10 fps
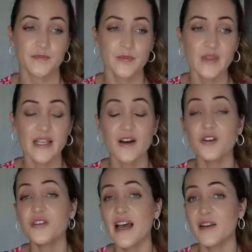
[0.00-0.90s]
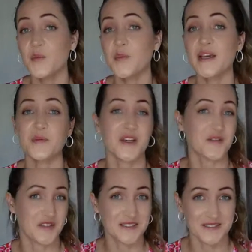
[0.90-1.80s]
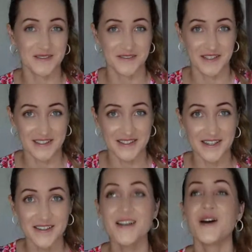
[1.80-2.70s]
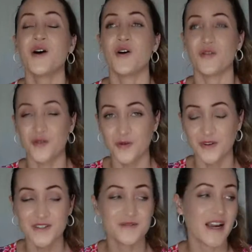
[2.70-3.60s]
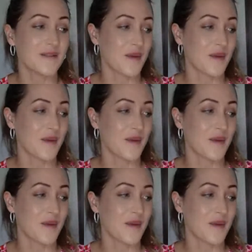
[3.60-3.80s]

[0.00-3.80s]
I also had big, big fears of failure, of course, right?